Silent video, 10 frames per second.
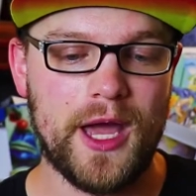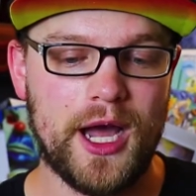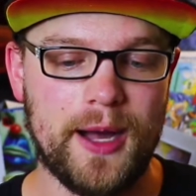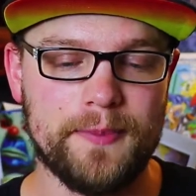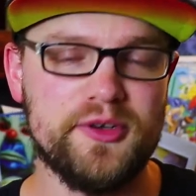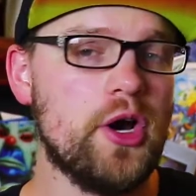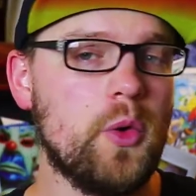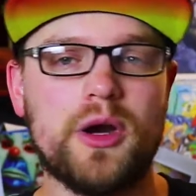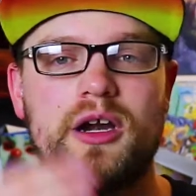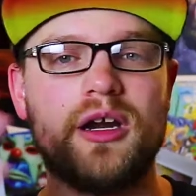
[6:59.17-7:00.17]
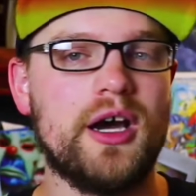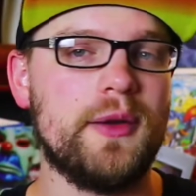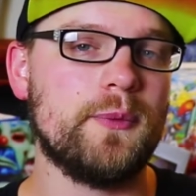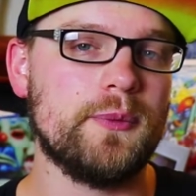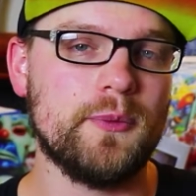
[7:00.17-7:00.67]
No word
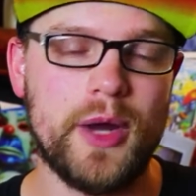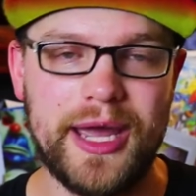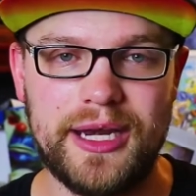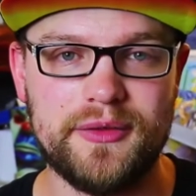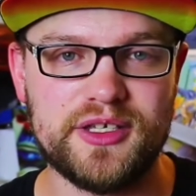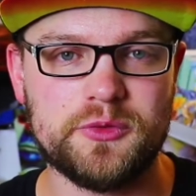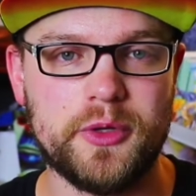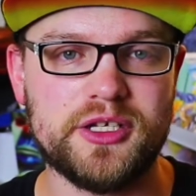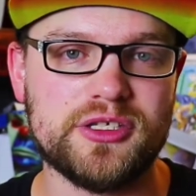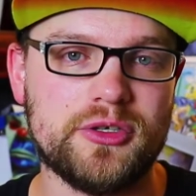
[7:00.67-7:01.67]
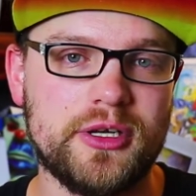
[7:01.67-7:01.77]
on when the Switch is